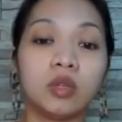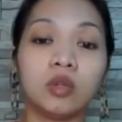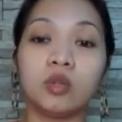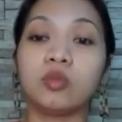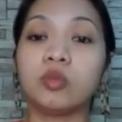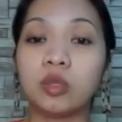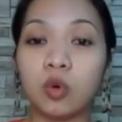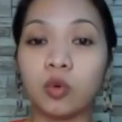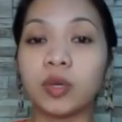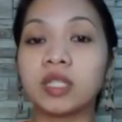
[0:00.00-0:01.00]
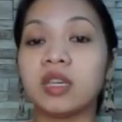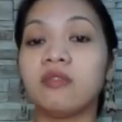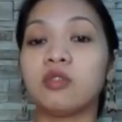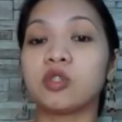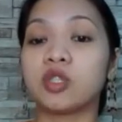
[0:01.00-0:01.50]
you always give
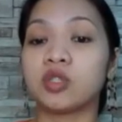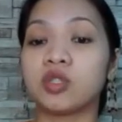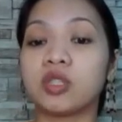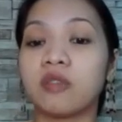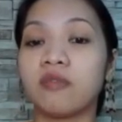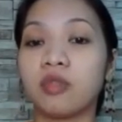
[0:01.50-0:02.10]
yourself